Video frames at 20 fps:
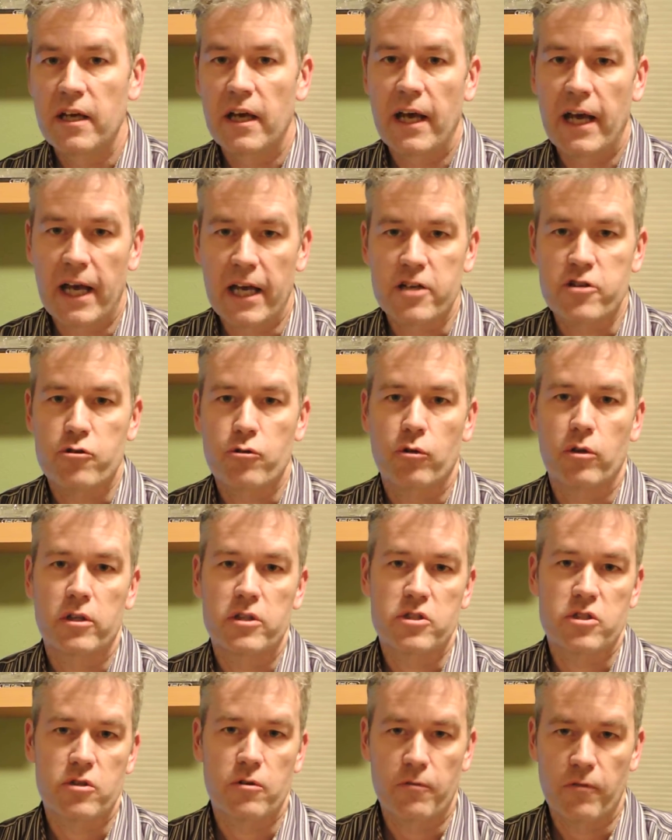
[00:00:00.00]
actually
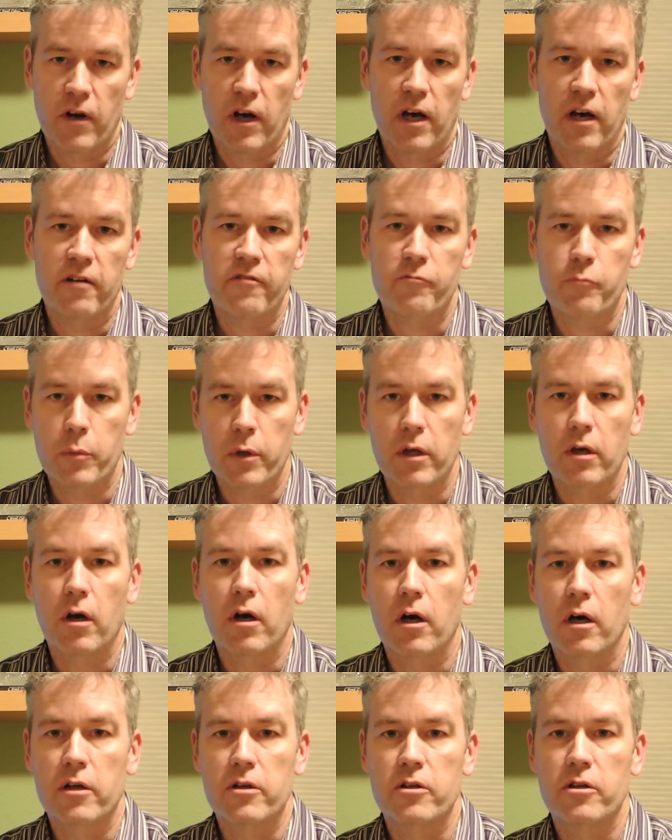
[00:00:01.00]
survive
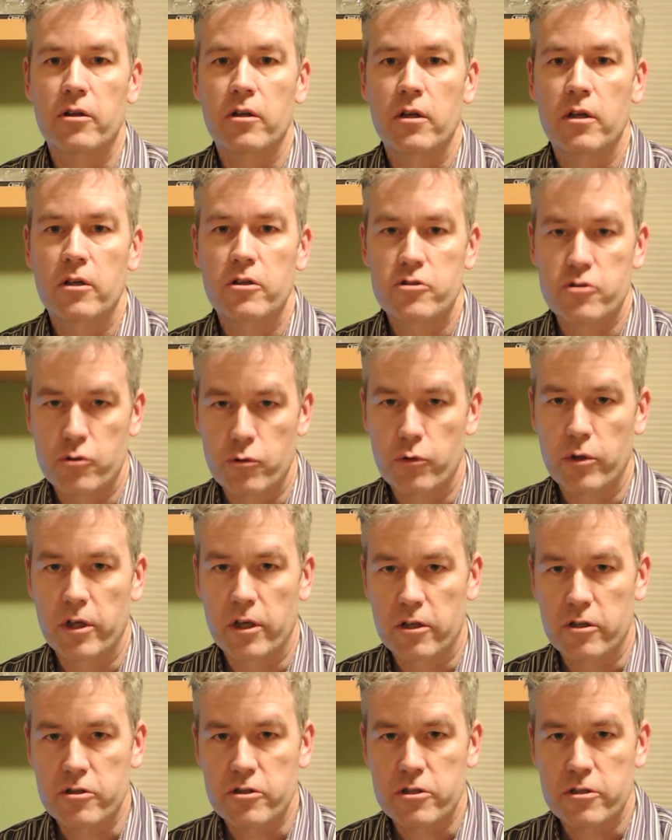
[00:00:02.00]
beyond 2
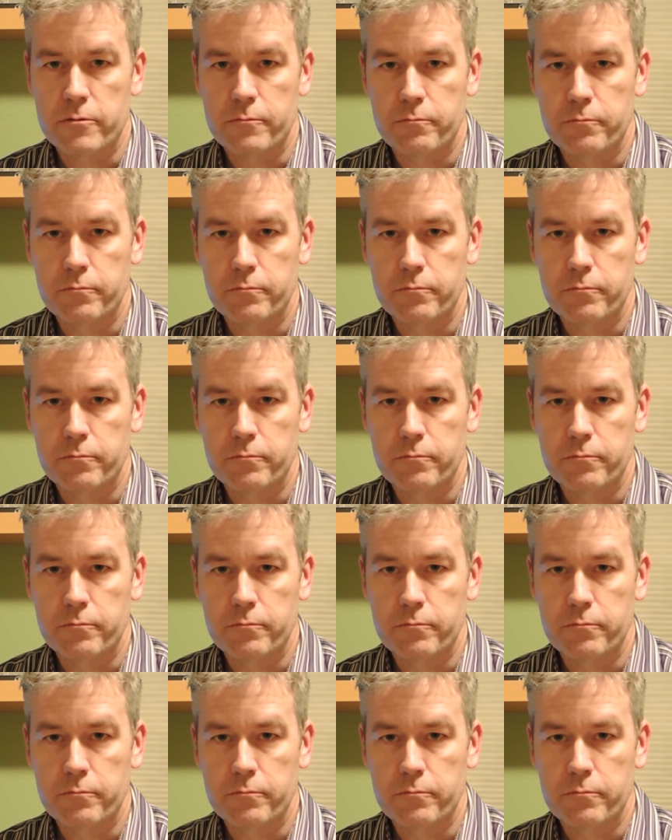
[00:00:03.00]
years.